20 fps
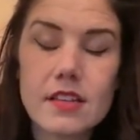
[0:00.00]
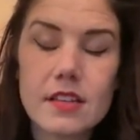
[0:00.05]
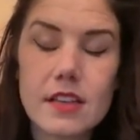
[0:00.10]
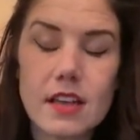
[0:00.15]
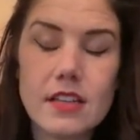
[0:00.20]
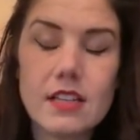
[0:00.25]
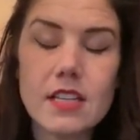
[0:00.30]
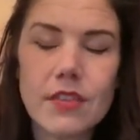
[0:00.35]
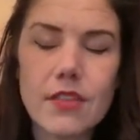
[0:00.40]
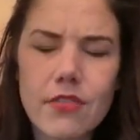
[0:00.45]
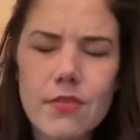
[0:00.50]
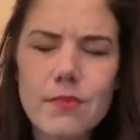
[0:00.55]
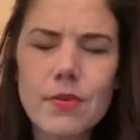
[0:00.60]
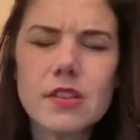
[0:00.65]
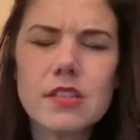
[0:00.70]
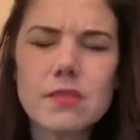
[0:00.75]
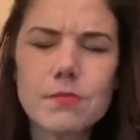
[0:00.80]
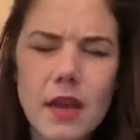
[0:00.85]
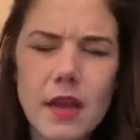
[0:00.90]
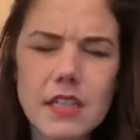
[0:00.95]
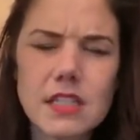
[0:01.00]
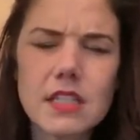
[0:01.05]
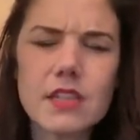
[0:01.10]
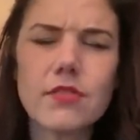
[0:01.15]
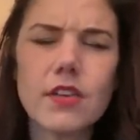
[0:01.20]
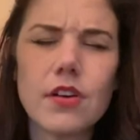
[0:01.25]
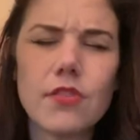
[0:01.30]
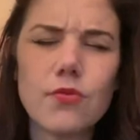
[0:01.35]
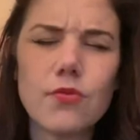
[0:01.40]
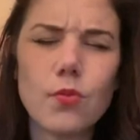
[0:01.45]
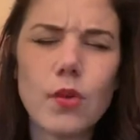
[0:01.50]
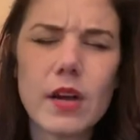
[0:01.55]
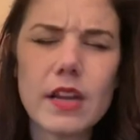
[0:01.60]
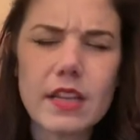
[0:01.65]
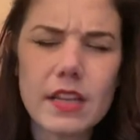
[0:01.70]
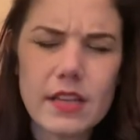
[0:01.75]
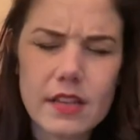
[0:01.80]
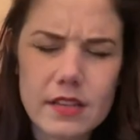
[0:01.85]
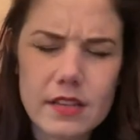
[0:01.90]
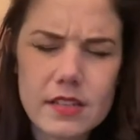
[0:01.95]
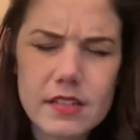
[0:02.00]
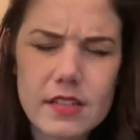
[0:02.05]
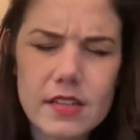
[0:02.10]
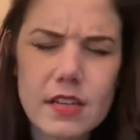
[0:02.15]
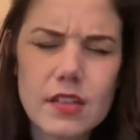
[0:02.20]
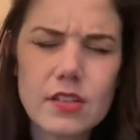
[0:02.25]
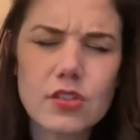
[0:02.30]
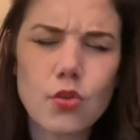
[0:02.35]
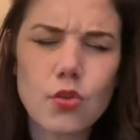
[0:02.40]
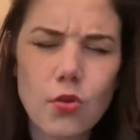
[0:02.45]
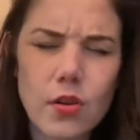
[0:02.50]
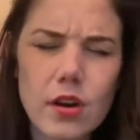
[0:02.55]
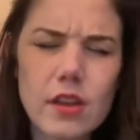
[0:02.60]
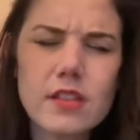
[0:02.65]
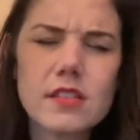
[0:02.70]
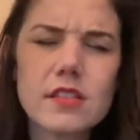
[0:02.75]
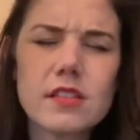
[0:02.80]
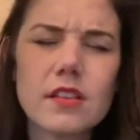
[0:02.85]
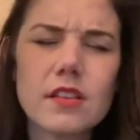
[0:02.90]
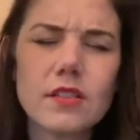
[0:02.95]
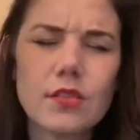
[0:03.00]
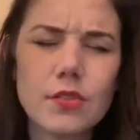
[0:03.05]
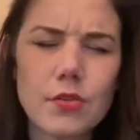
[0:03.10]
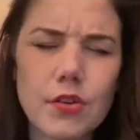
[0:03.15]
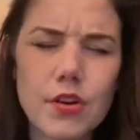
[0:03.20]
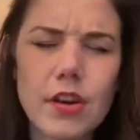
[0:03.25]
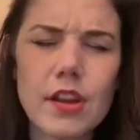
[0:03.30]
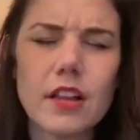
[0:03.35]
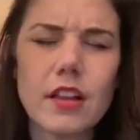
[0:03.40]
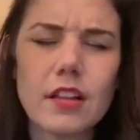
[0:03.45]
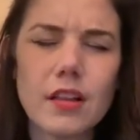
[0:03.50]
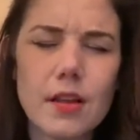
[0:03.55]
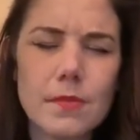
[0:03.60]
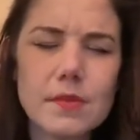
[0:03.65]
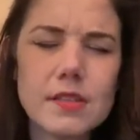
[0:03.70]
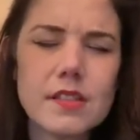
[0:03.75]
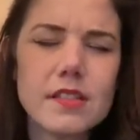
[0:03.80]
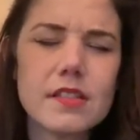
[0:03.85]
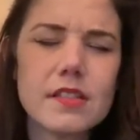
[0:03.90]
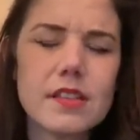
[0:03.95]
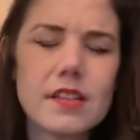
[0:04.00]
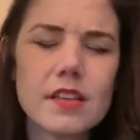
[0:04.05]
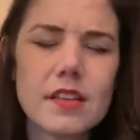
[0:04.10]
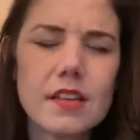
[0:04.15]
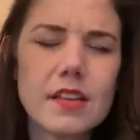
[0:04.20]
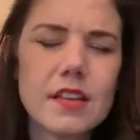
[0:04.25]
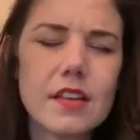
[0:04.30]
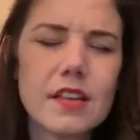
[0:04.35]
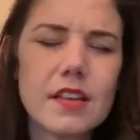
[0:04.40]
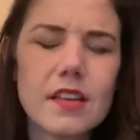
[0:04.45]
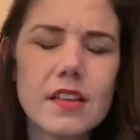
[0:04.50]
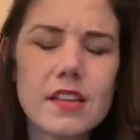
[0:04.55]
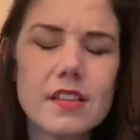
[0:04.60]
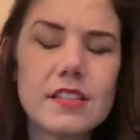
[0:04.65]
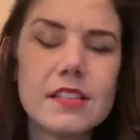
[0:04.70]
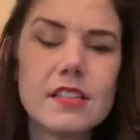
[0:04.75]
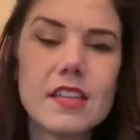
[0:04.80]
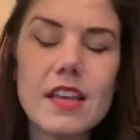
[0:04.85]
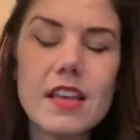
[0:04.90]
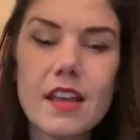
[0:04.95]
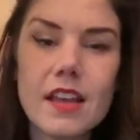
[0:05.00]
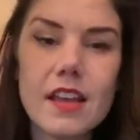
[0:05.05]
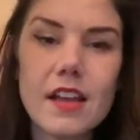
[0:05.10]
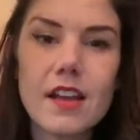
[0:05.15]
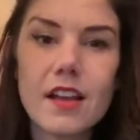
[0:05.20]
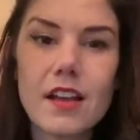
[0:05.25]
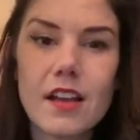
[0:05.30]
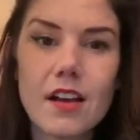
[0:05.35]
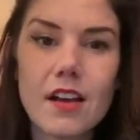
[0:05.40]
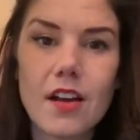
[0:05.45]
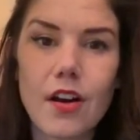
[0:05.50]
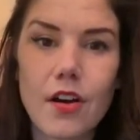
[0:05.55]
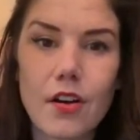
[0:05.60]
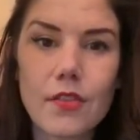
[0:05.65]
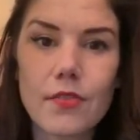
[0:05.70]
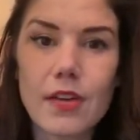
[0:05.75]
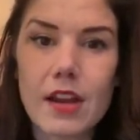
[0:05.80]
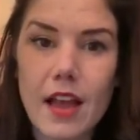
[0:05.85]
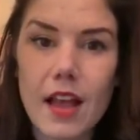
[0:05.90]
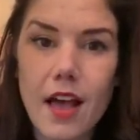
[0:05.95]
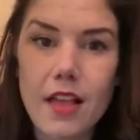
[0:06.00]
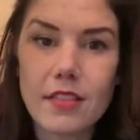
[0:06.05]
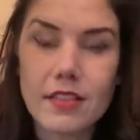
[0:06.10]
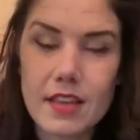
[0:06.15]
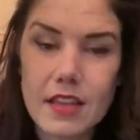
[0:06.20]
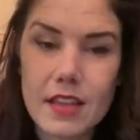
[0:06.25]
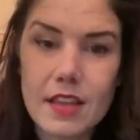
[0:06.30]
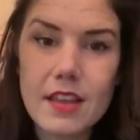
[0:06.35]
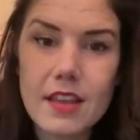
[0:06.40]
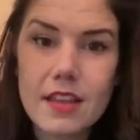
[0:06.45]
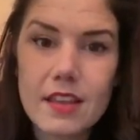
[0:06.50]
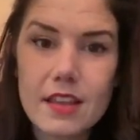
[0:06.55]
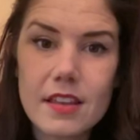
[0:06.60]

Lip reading: A different perspective of what is. Taurus lunar eclipse. Seeing our reality,